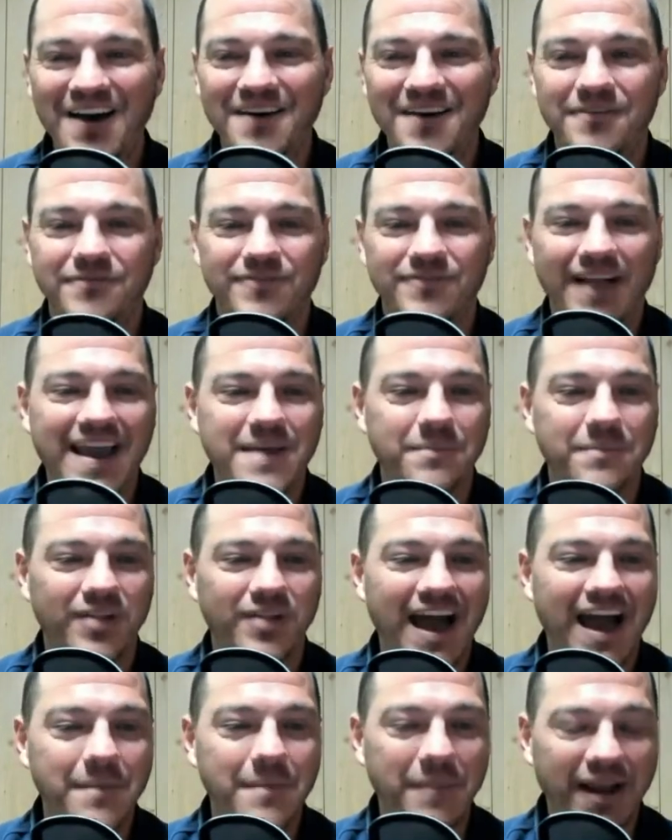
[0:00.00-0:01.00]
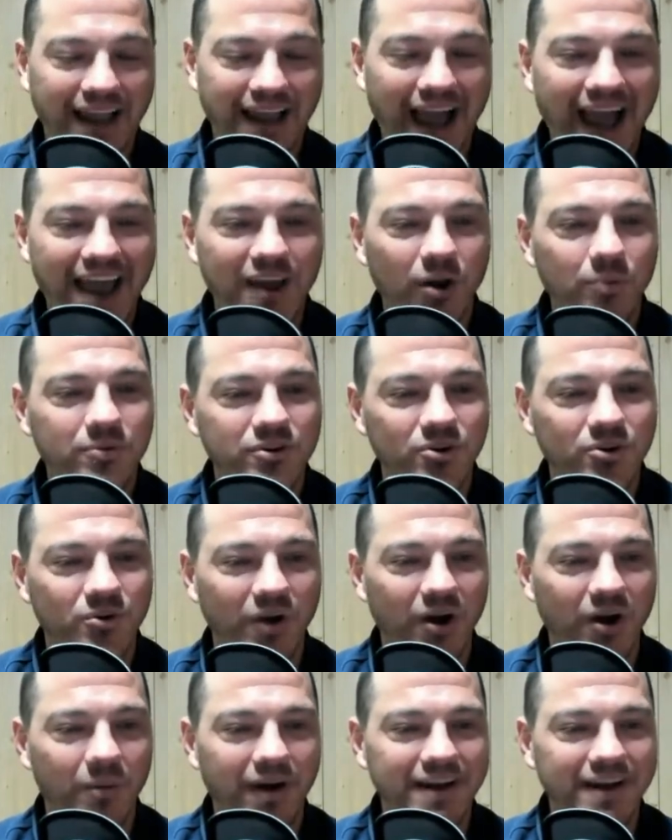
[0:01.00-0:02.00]
Flying Blind, my guy, hope you're doing
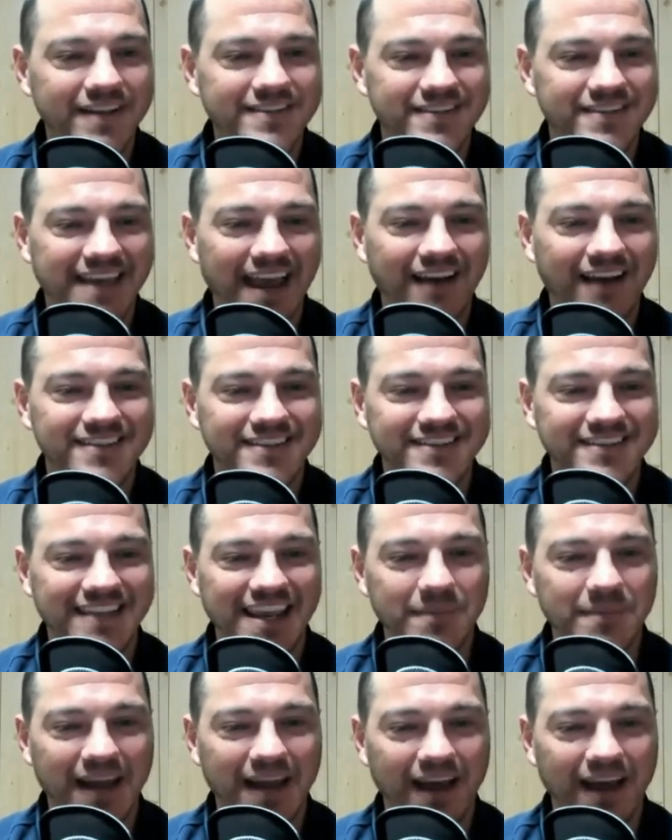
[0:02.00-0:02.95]
well, buddy. He says Cal's a demon.